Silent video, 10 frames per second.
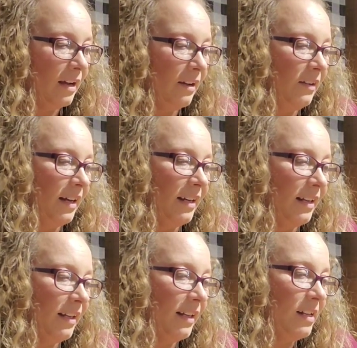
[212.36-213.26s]
Okay,
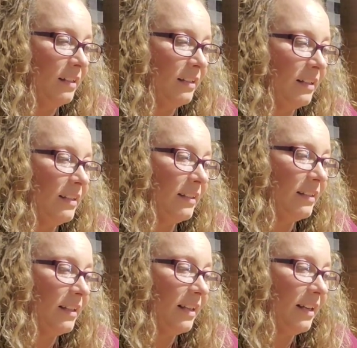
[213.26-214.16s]
so this
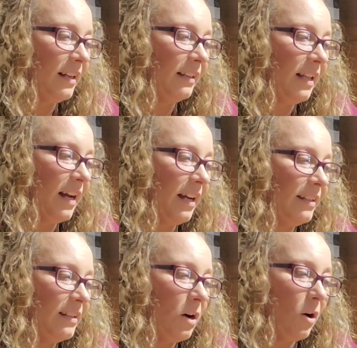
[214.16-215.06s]
is the
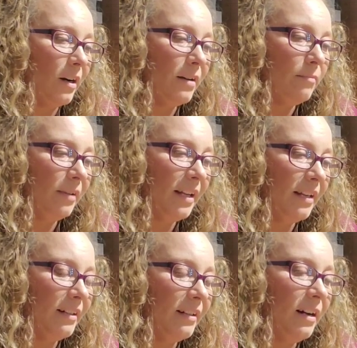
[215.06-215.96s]
Clyde's Garden
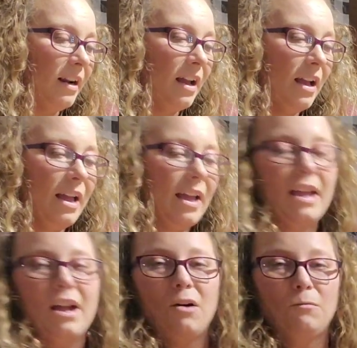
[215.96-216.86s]
Planner.
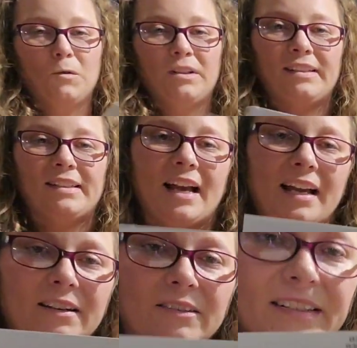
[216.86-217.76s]
On one side it'll